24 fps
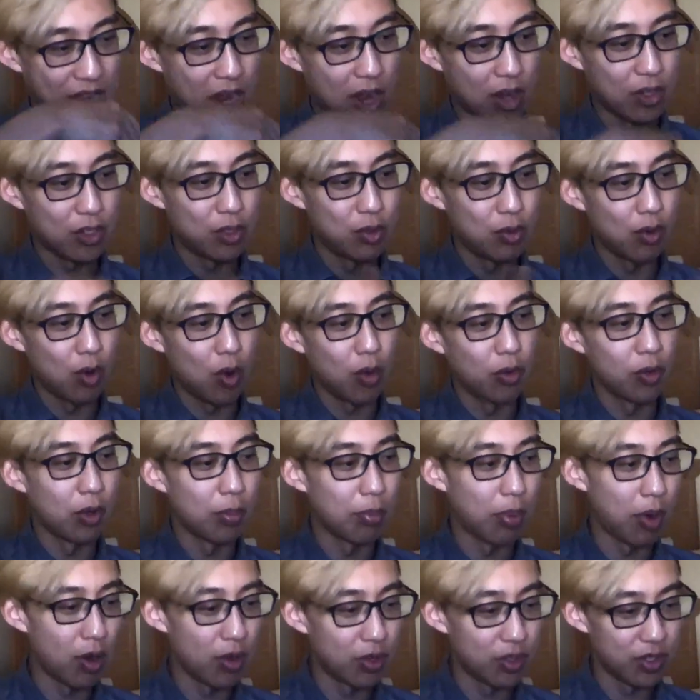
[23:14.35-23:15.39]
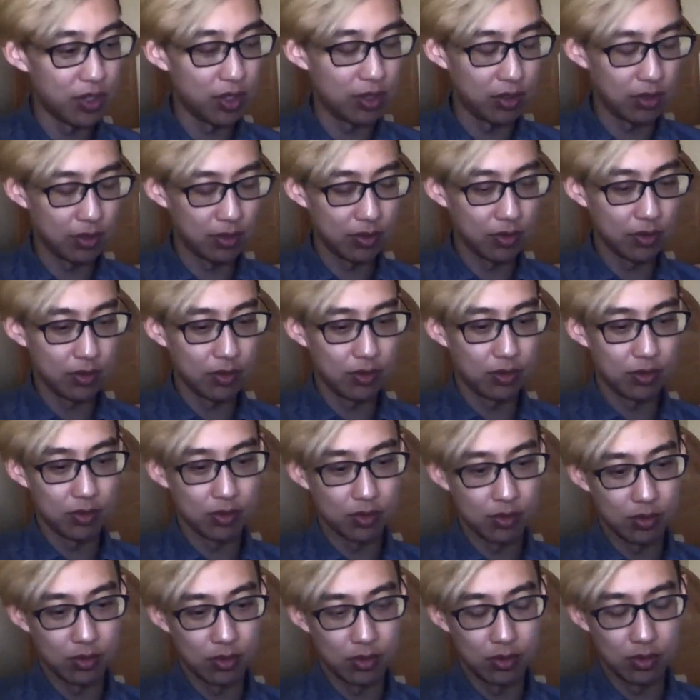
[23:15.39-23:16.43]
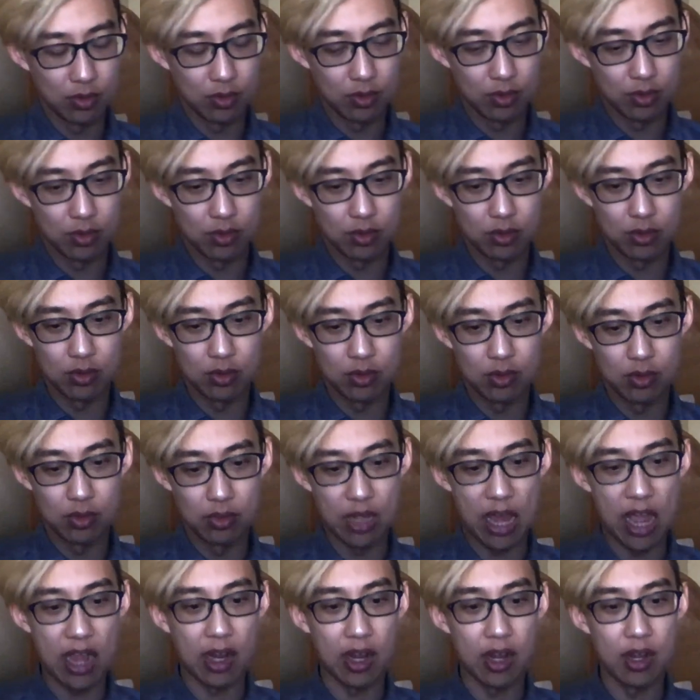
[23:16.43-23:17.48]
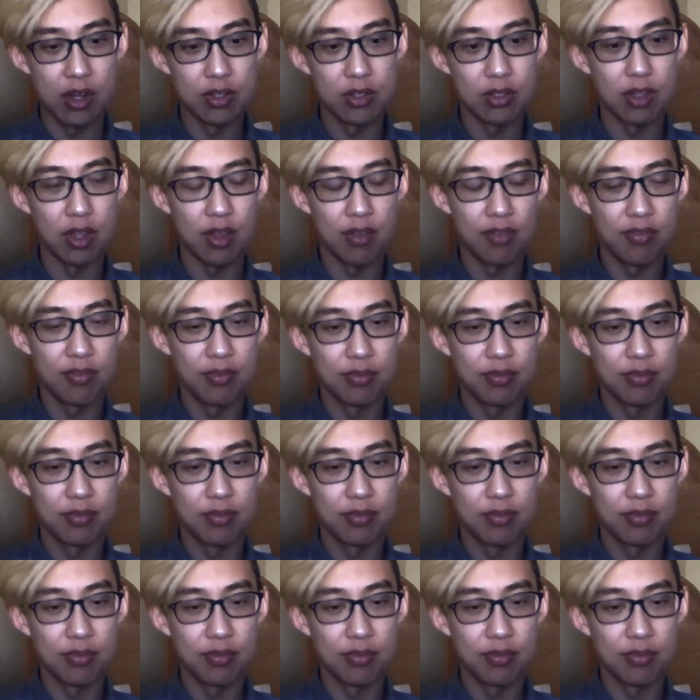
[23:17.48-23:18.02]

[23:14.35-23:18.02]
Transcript: to an older person, that kind of stuff.